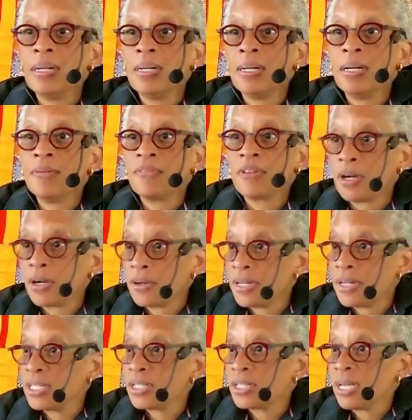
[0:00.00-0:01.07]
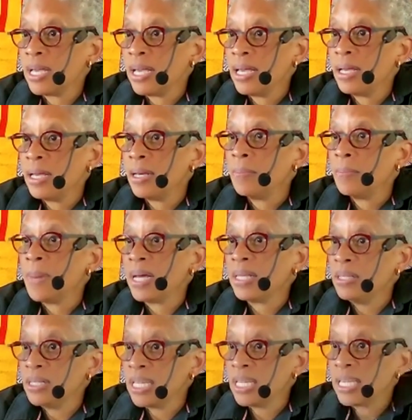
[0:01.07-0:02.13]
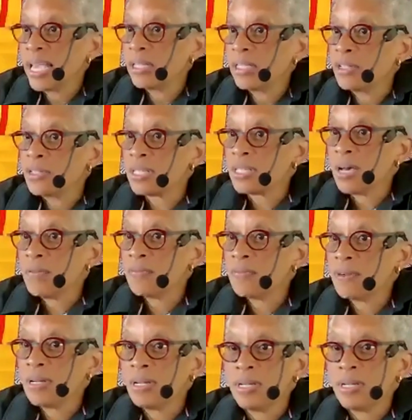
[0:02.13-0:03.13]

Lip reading: of courage by looking at yourself,